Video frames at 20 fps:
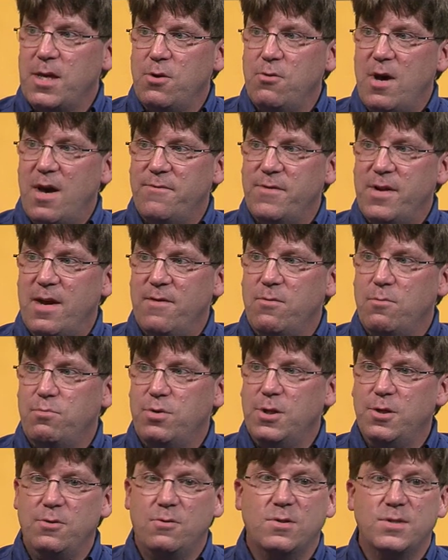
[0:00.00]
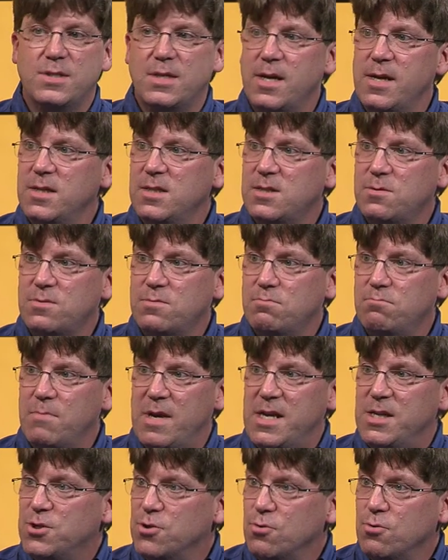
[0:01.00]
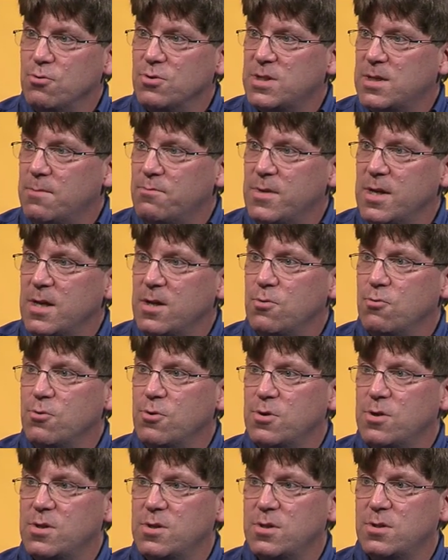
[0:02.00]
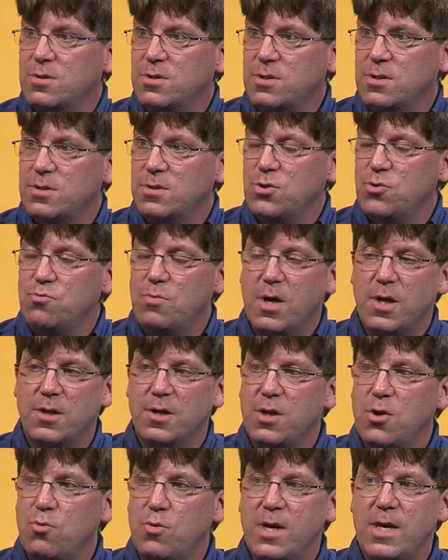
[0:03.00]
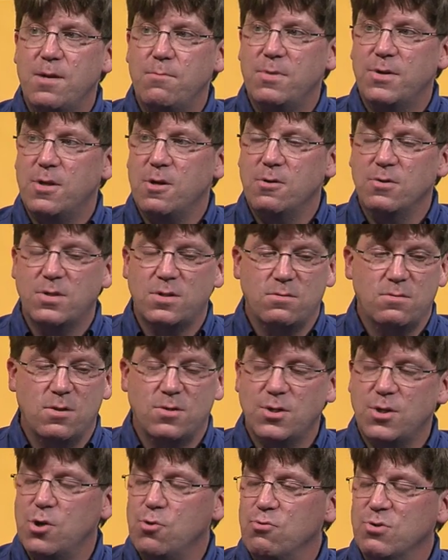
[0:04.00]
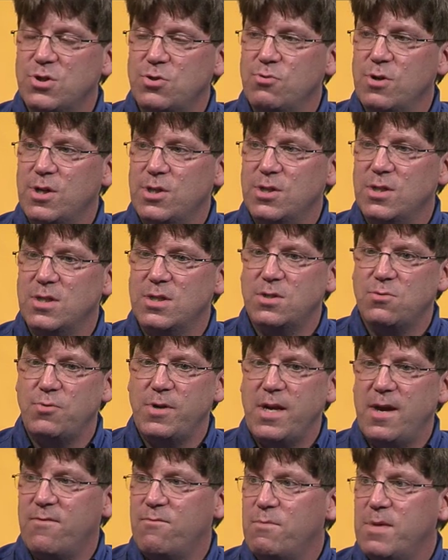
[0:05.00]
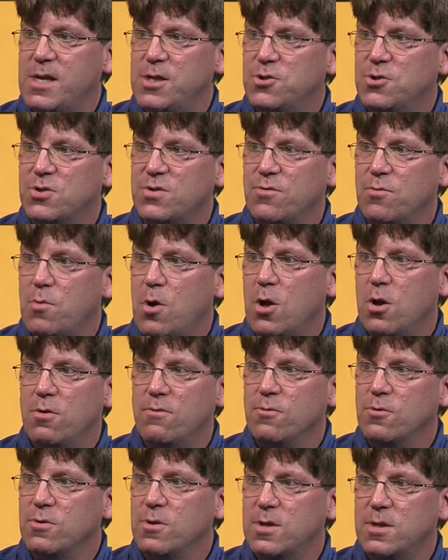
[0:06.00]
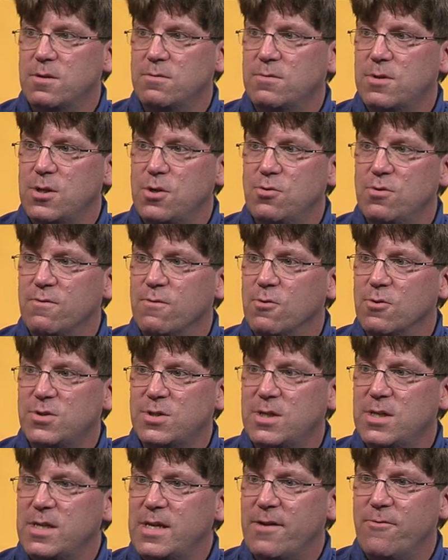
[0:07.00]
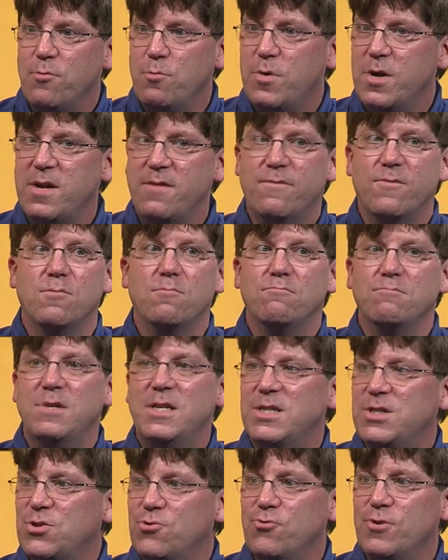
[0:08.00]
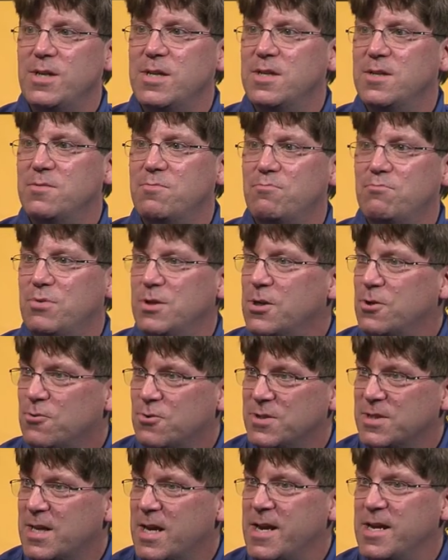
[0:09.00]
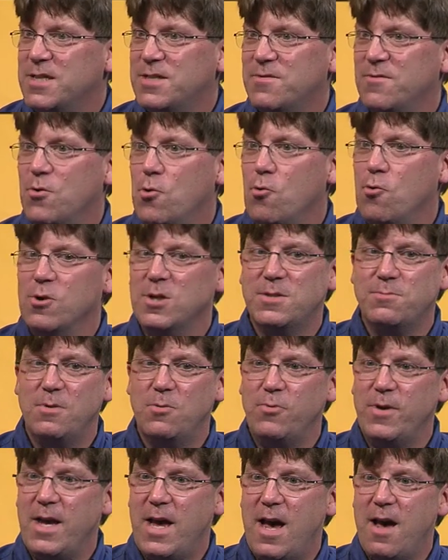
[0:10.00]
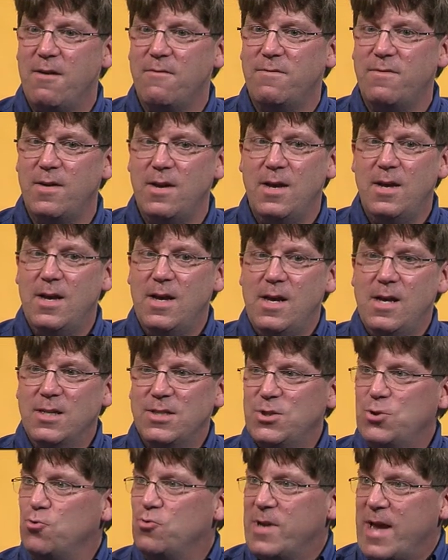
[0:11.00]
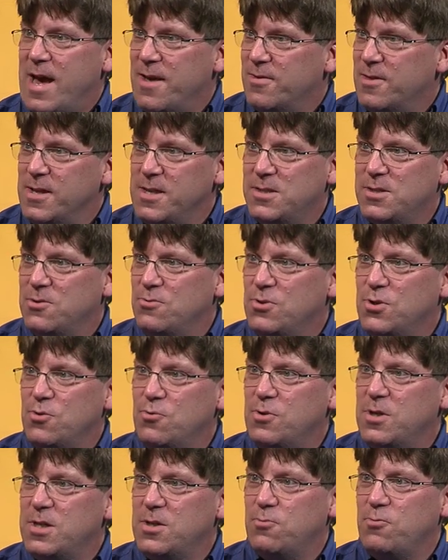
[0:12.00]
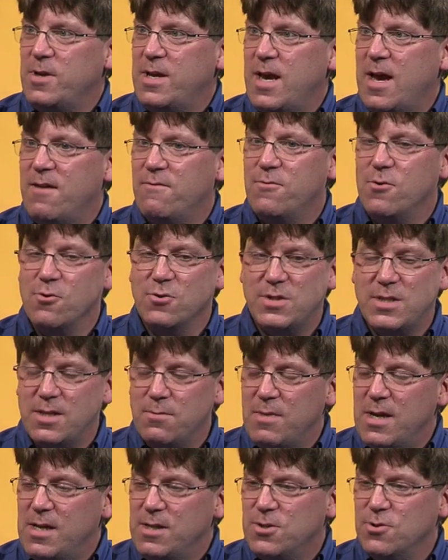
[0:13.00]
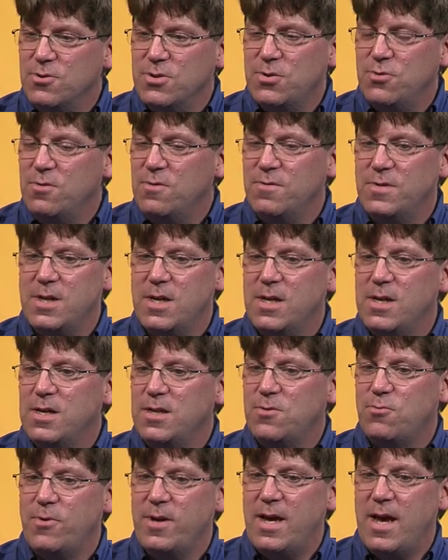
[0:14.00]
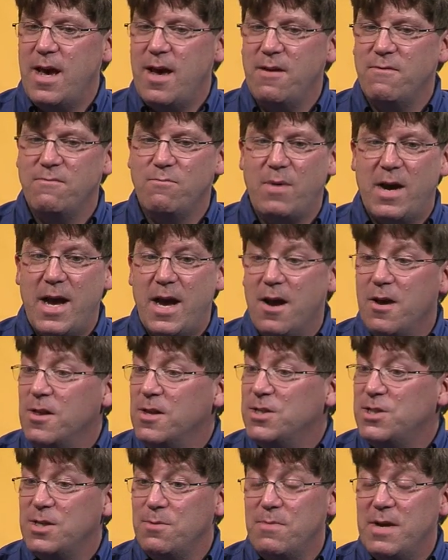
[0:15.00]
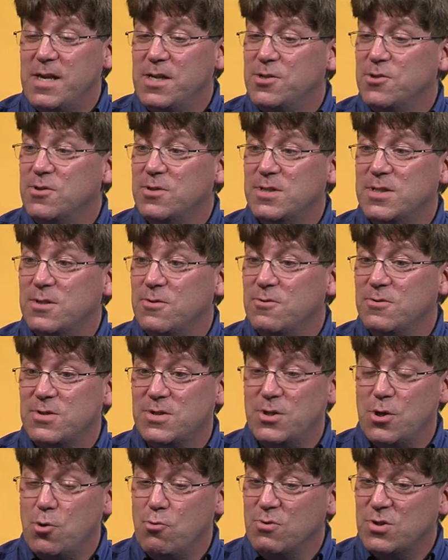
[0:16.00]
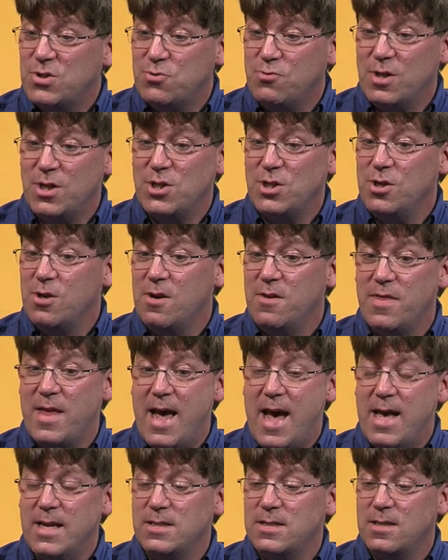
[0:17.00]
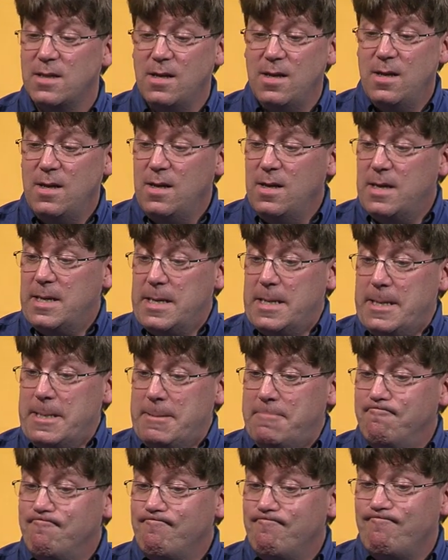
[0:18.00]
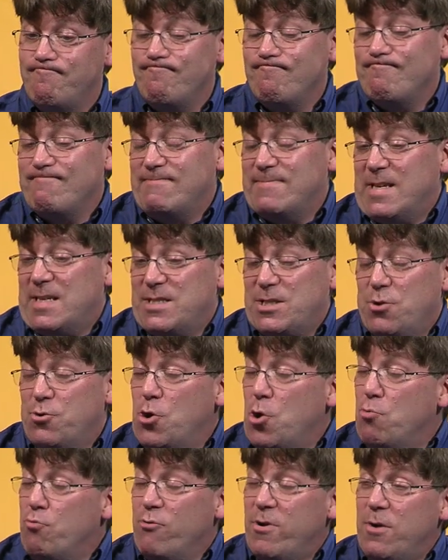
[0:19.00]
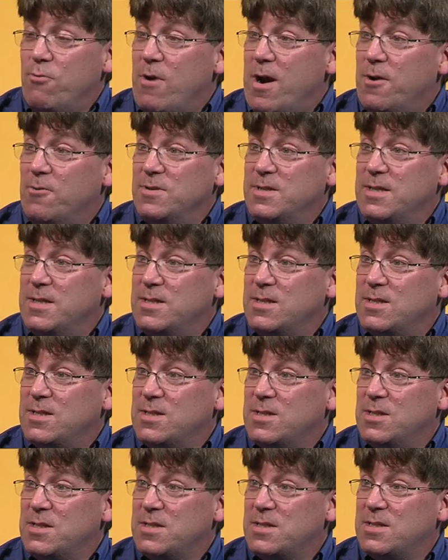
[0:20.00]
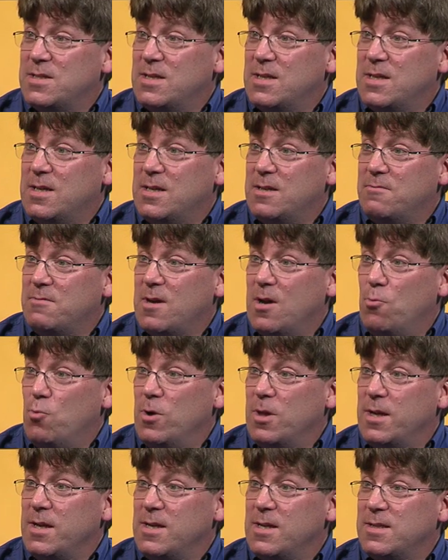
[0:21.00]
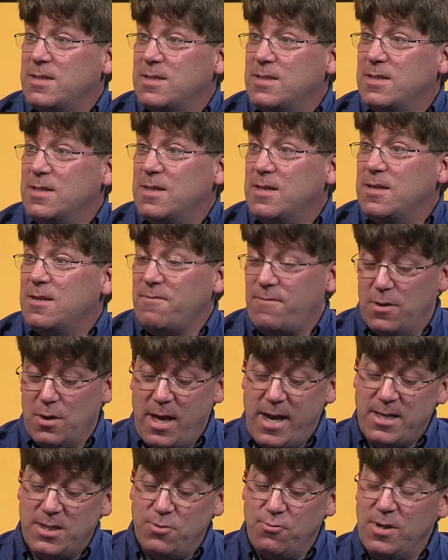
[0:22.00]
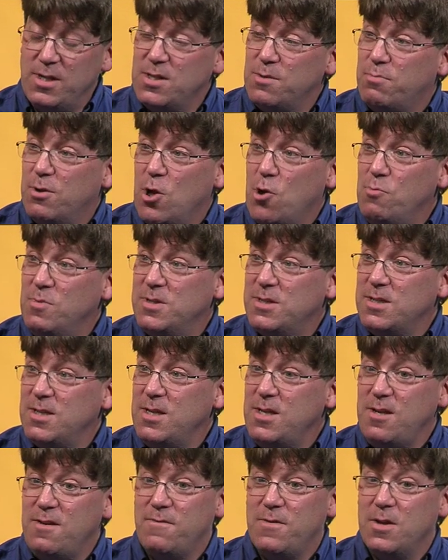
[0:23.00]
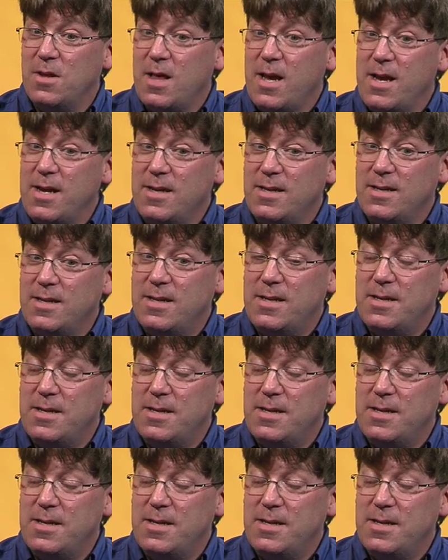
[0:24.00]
you have to have a political science major or something in order to do Model UN, but there's no restrictions. We have majors from all over the university, everybody from history to political science, of course, but we have student athletes who do it. We have nursing majors who have done it. We have biology majors, so there's no restriction on that. So no prerequisites, just a willingness to, if you like doing diplomacy, if you like